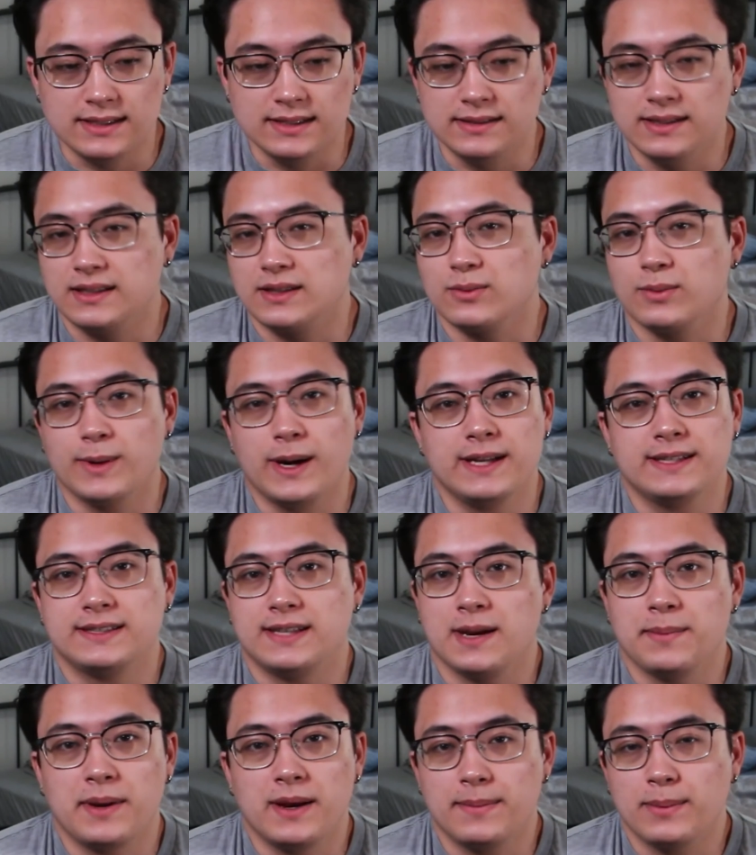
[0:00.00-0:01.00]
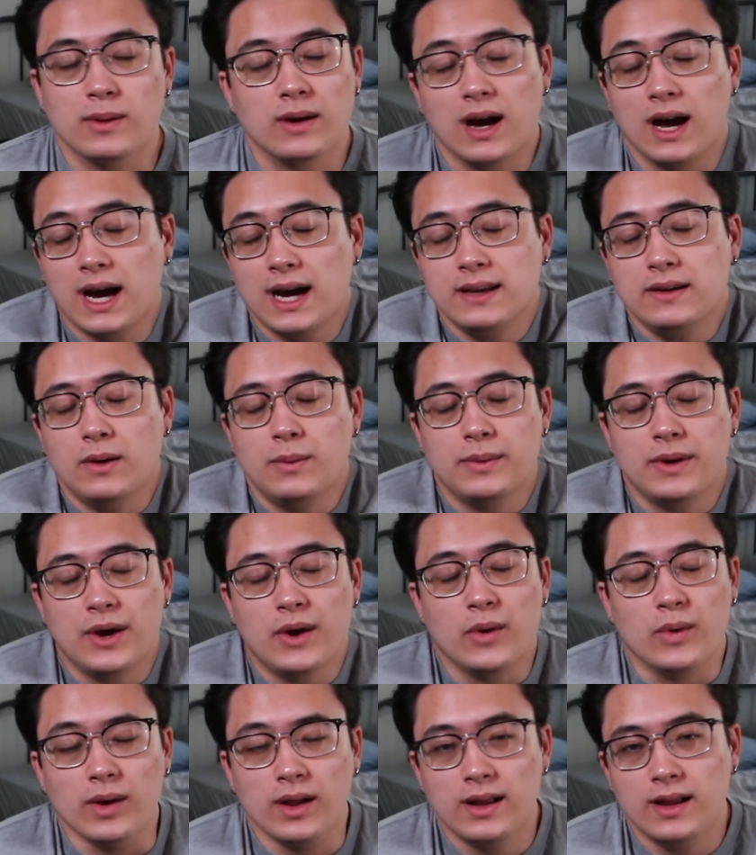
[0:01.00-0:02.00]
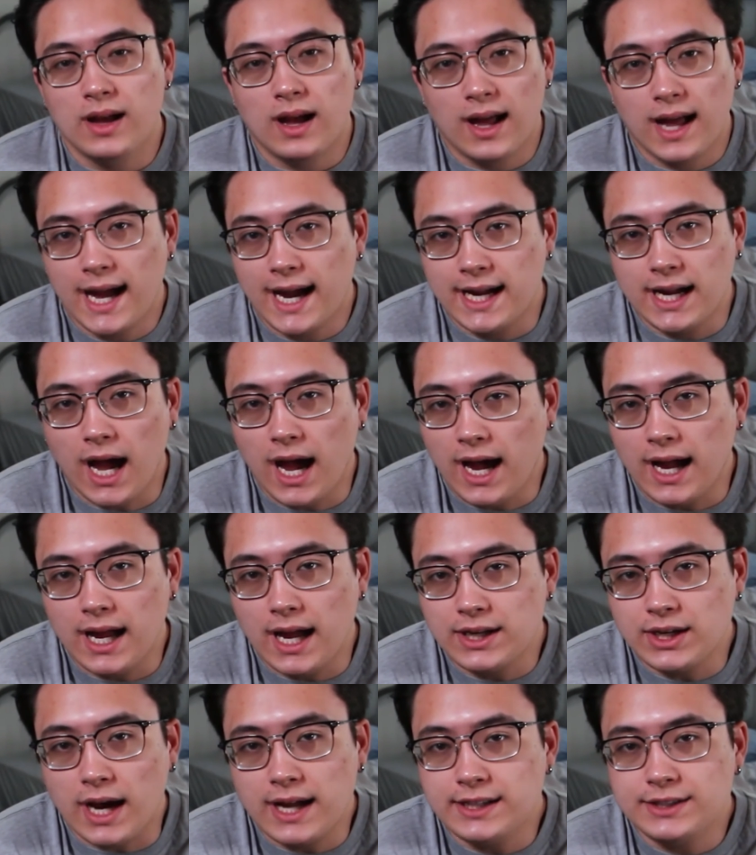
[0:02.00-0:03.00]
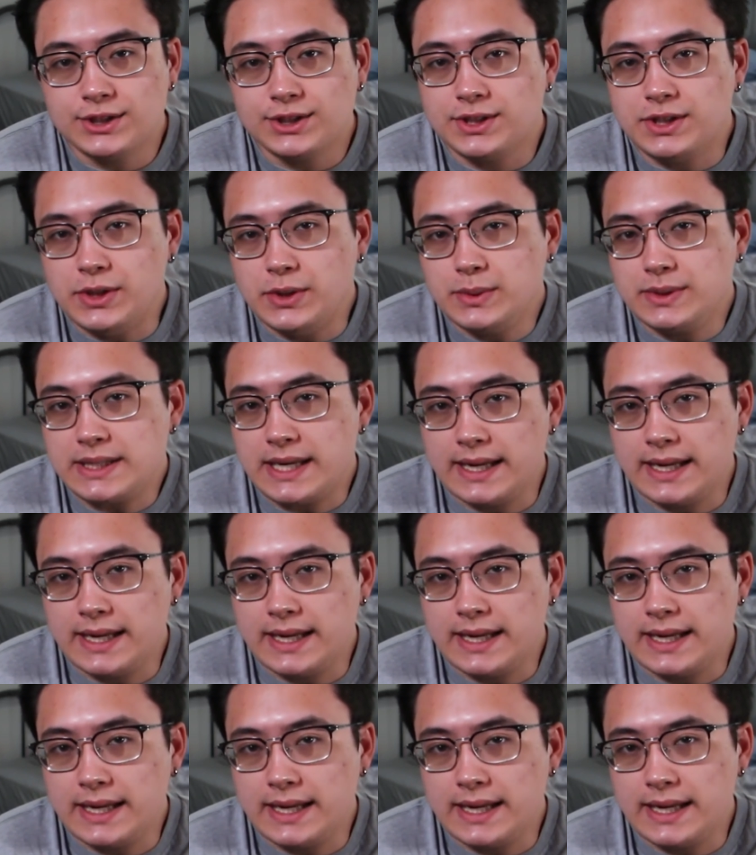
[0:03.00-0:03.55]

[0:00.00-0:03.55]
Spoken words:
Is that the right sandpaper? I don't know. I just used